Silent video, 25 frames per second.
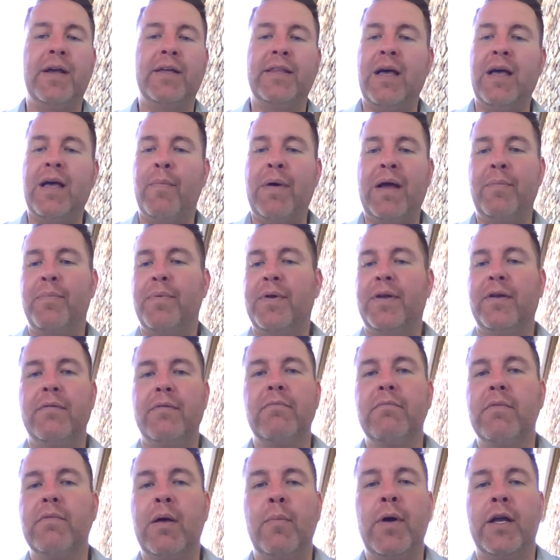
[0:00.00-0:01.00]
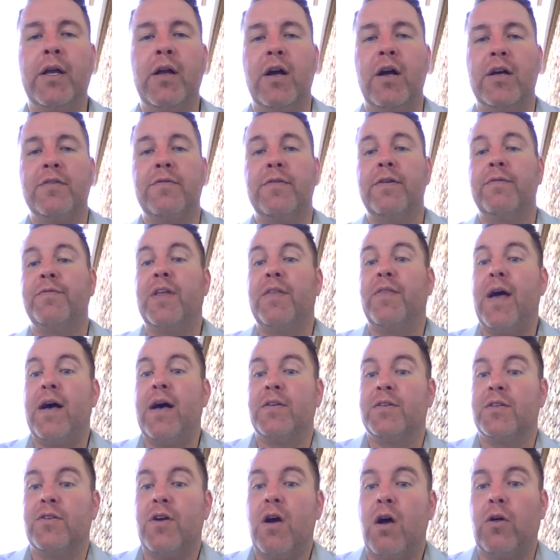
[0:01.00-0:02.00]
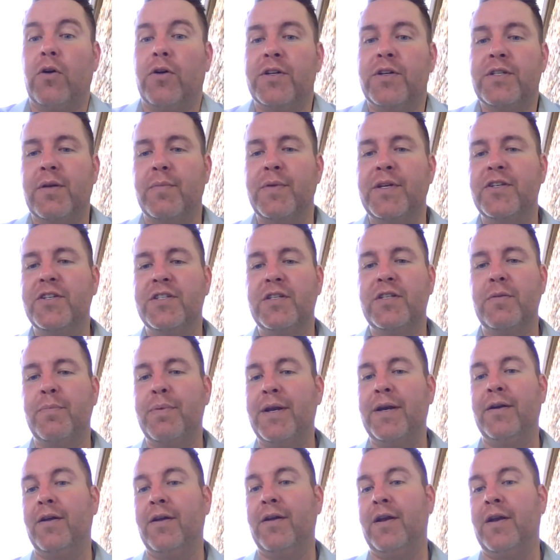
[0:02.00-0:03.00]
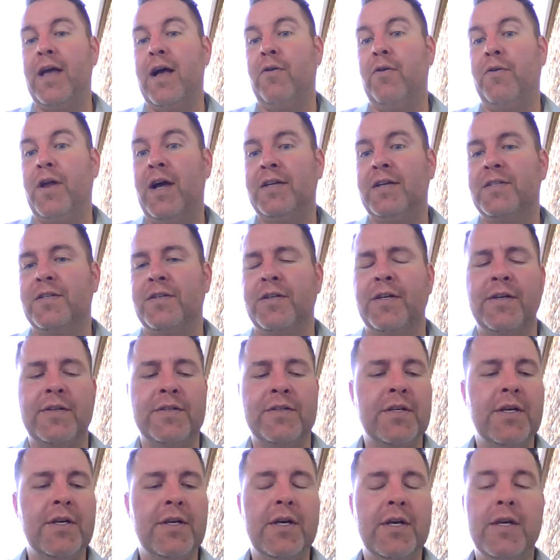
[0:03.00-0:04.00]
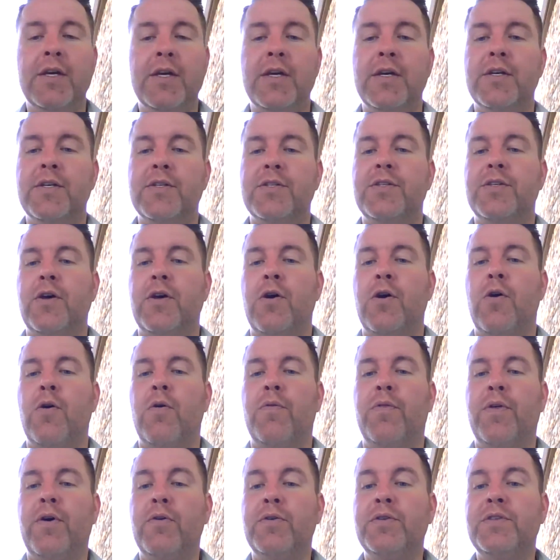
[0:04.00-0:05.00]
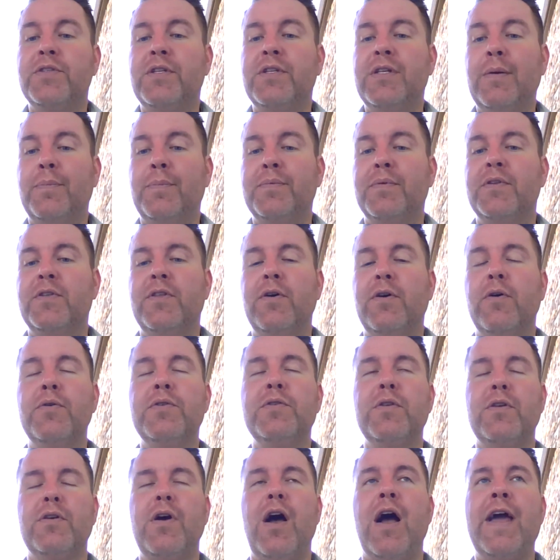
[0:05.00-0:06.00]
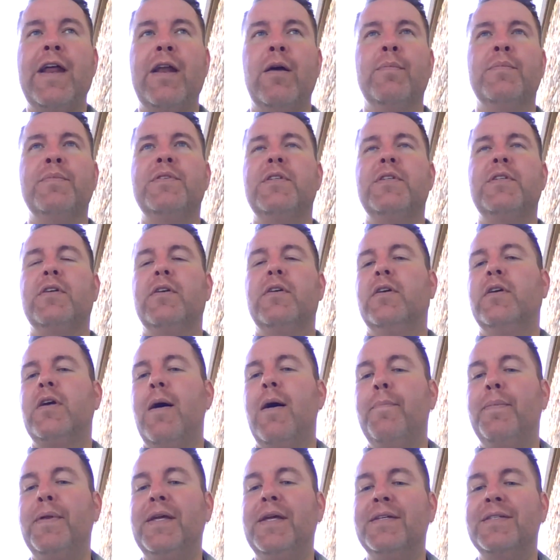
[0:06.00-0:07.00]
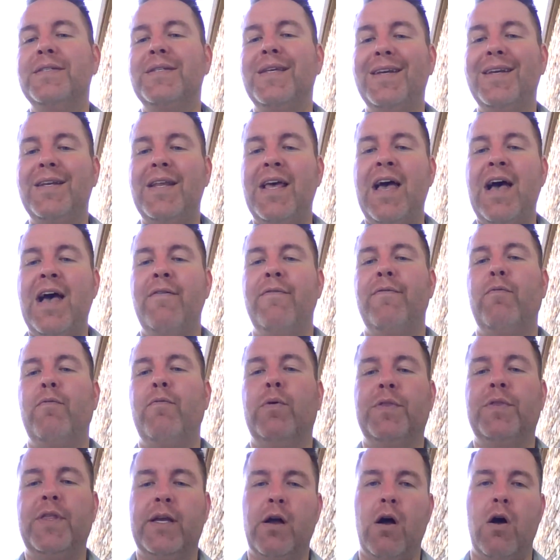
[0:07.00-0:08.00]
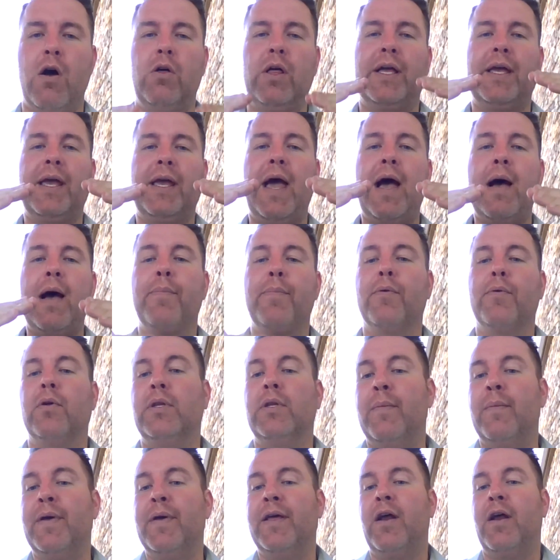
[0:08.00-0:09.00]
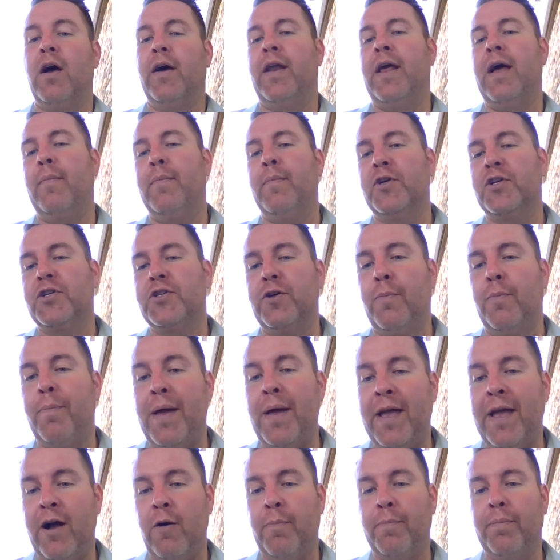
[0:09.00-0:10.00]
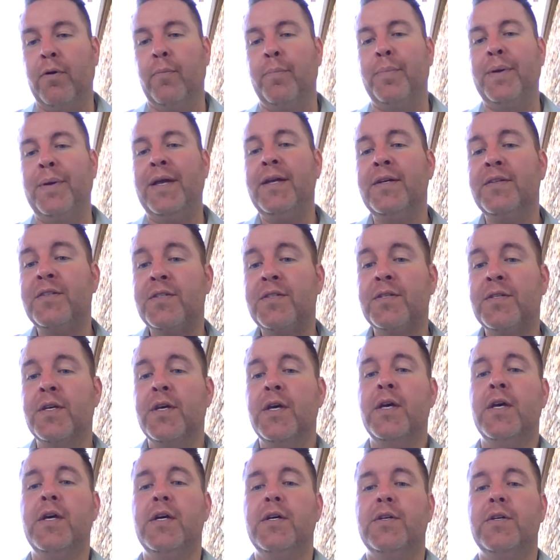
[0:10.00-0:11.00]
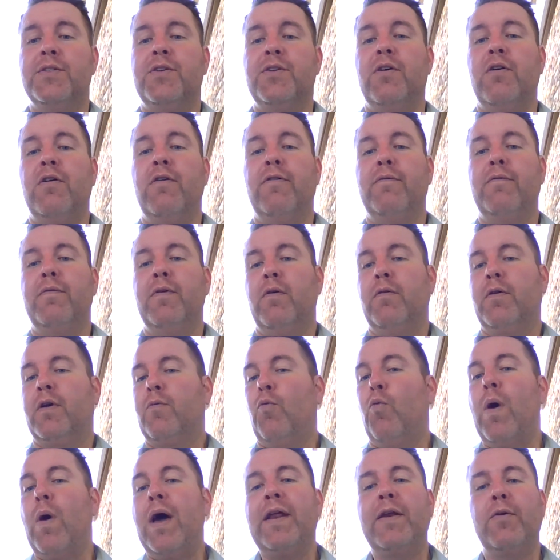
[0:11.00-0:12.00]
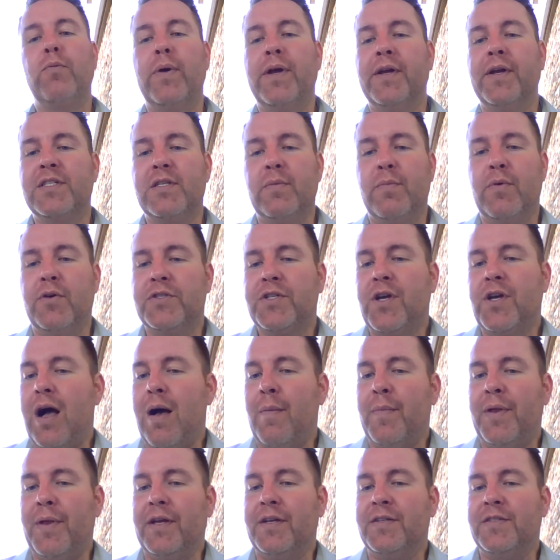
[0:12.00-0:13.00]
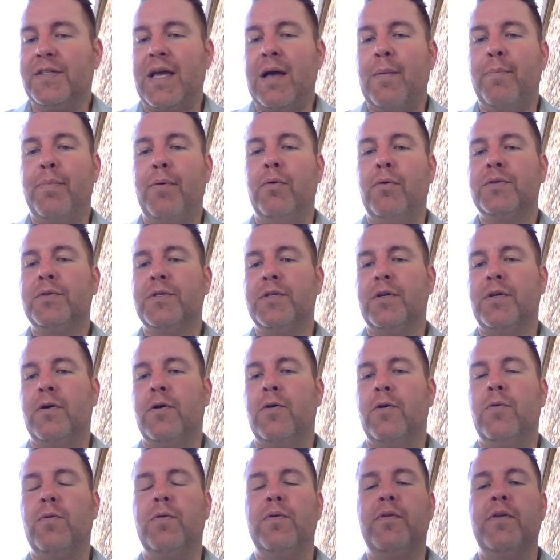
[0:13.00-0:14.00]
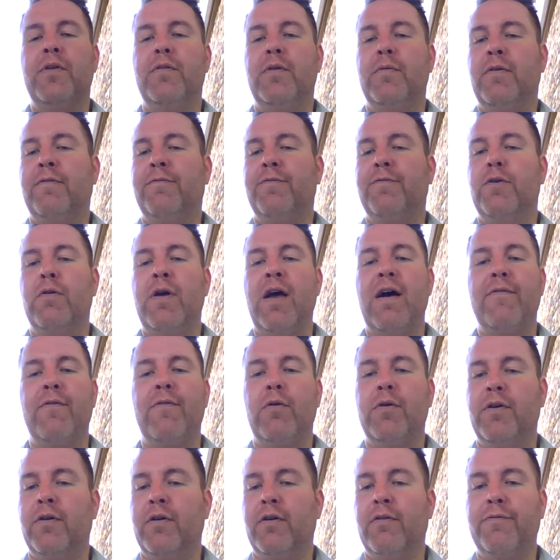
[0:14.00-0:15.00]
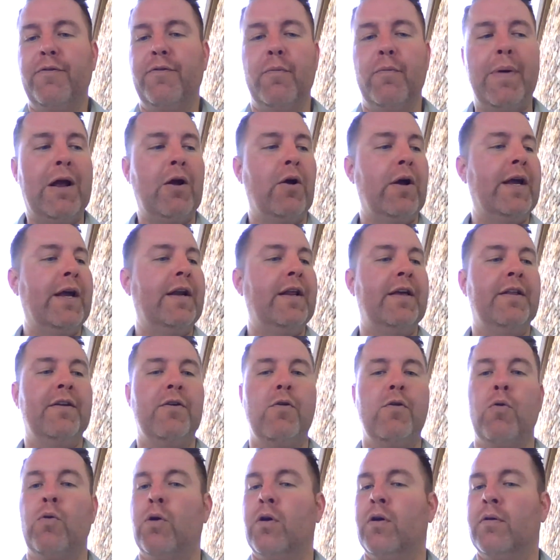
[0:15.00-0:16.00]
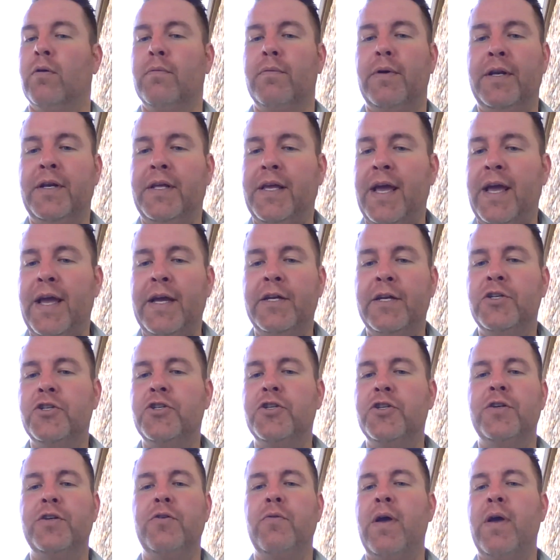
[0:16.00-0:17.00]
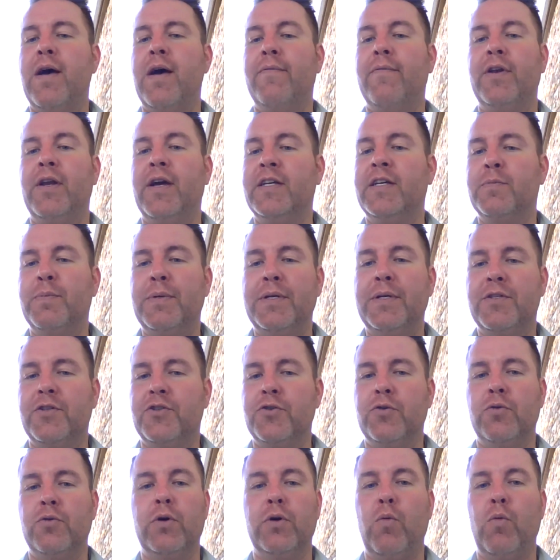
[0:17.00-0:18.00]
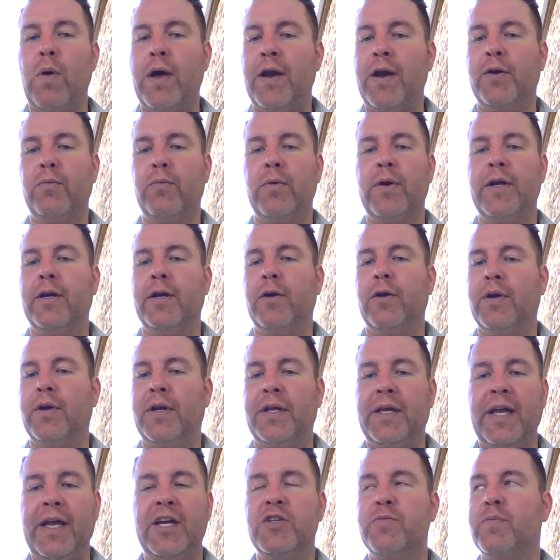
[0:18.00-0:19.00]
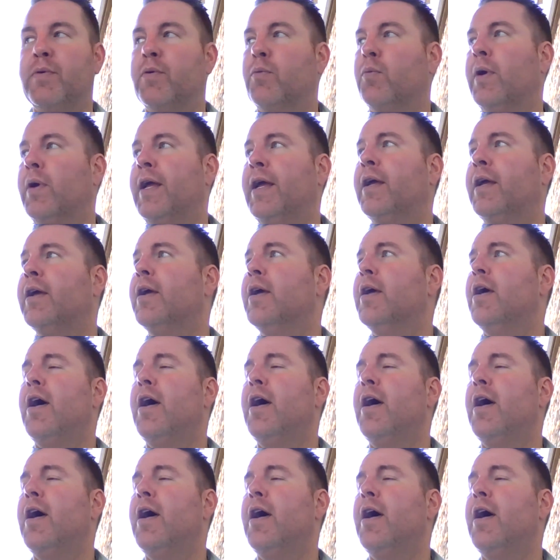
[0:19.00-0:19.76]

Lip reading: big that might cost $50,000. I mean, just depending on how nice it is. So those items, companies tend to have what they call a cap or a limit on how much they'll pay out per piece. So wedding ring's the most common example. So if you have if you're married or engaged and you have a nice piece of jewelry, wedding ring or an engagement ring,